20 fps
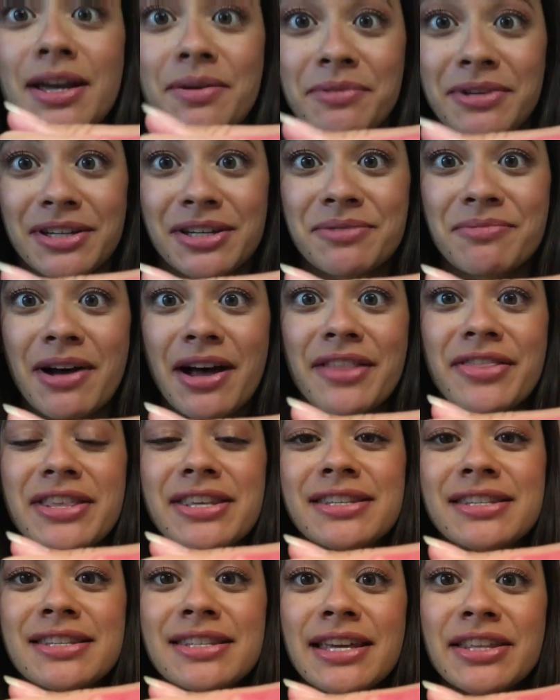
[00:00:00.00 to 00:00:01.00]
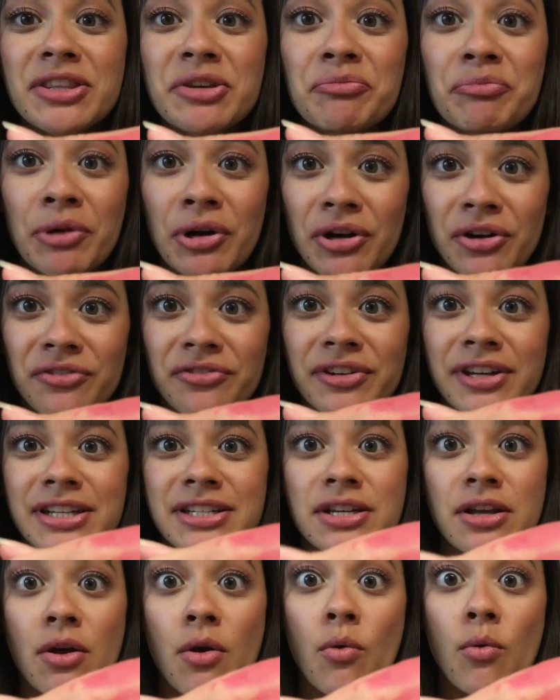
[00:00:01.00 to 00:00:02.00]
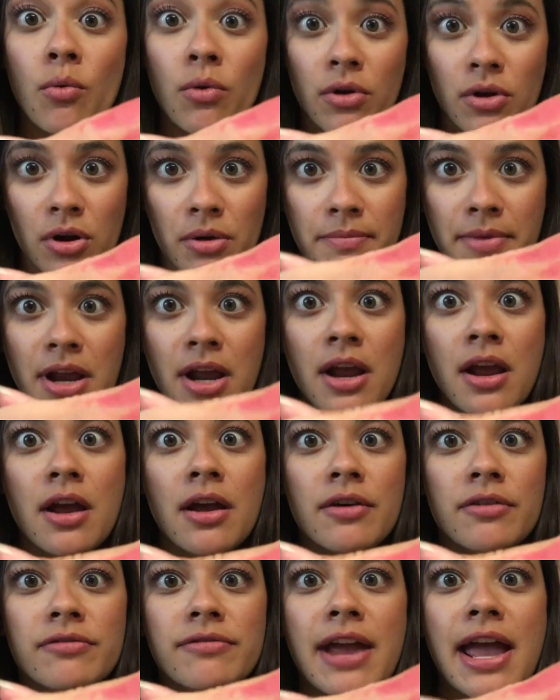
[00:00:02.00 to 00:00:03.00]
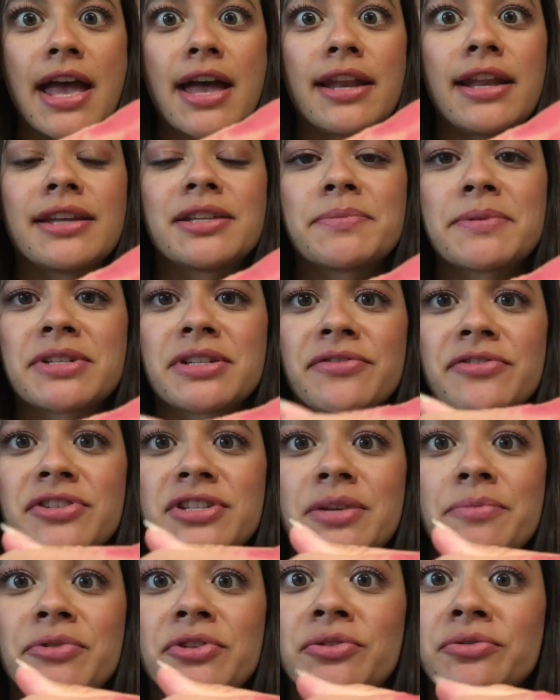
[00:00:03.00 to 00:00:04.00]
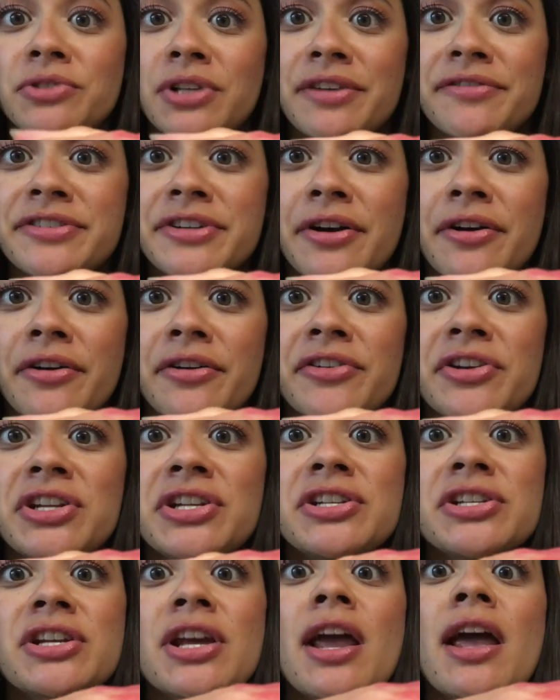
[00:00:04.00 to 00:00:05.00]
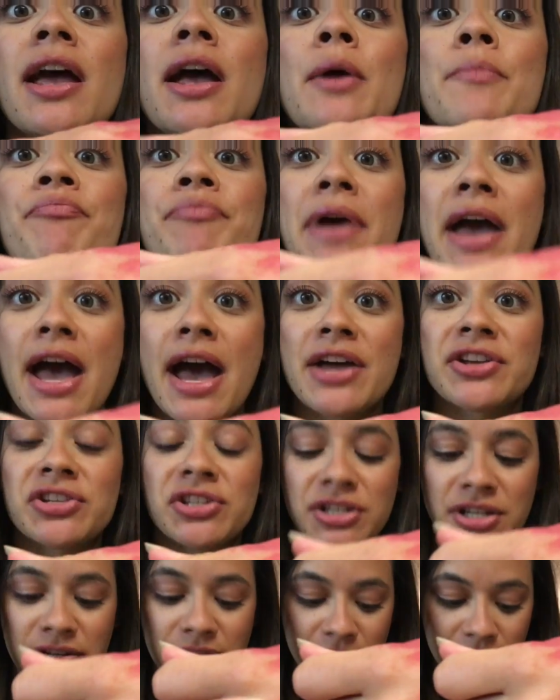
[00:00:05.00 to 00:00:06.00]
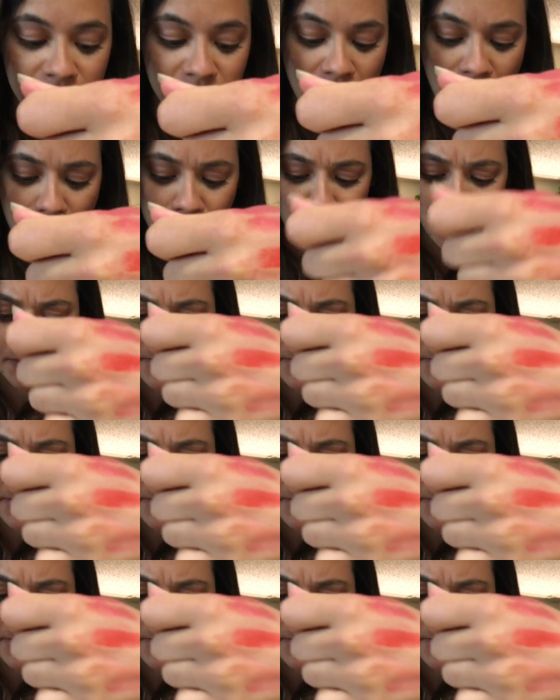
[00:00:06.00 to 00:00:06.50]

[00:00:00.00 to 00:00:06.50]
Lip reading: I mean, come on, isn't that the perfect warm red, especially for someone who loves orange? Passion Flower.